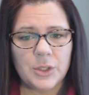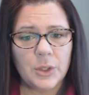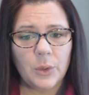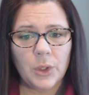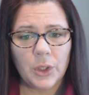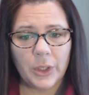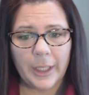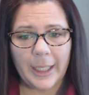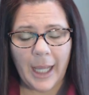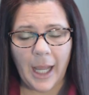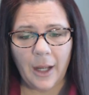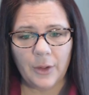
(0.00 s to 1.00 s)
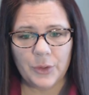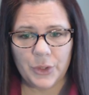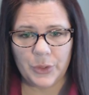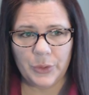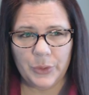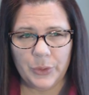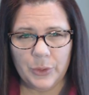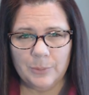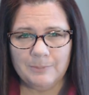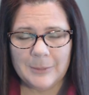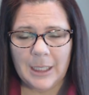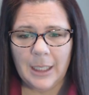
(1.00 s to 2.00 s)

So, learning how to